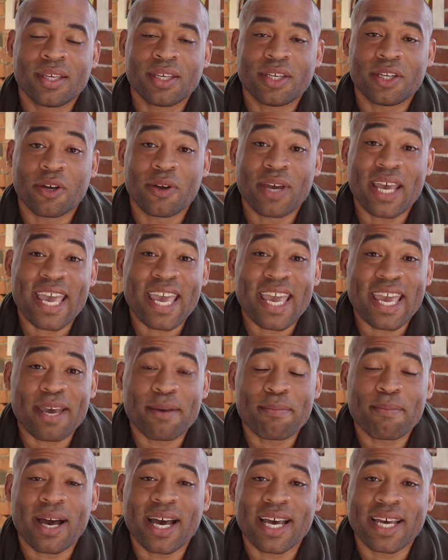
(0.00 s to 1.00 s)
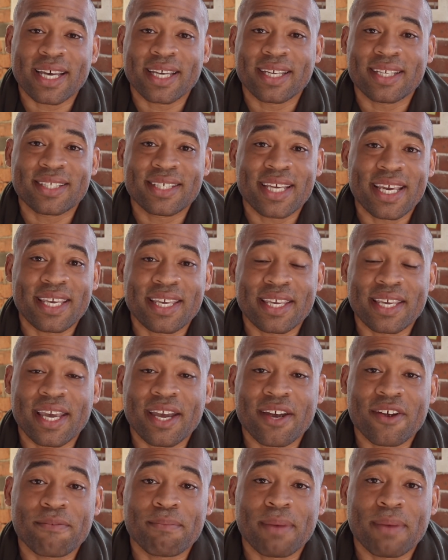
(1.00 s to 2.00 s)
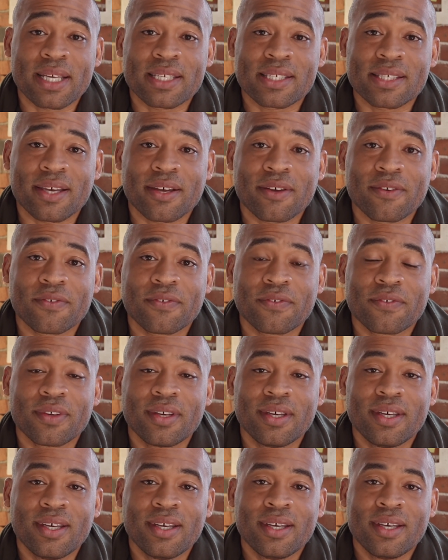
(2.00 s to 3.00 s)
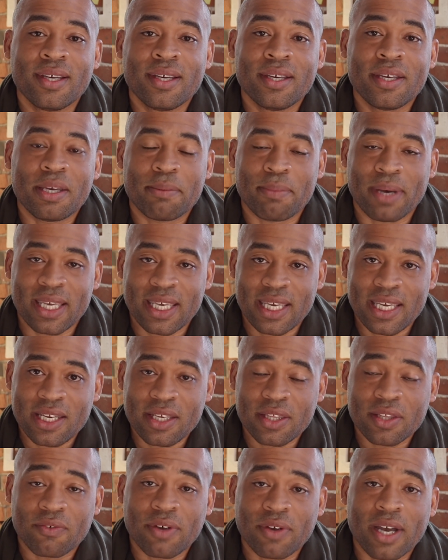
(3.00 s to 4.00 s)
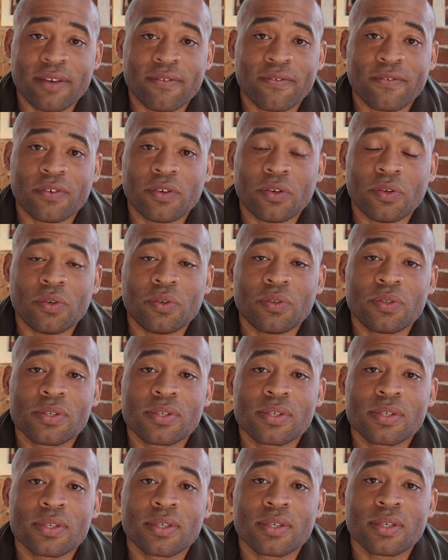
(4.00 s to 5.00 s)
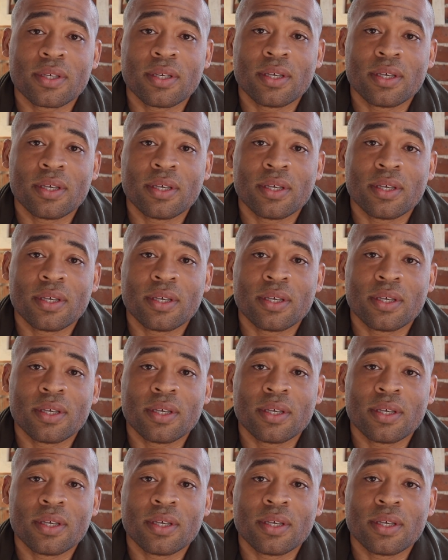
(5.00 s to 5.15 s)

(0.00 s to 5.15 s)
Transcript: You know, am I taking care of myself? Am I eating the right foods?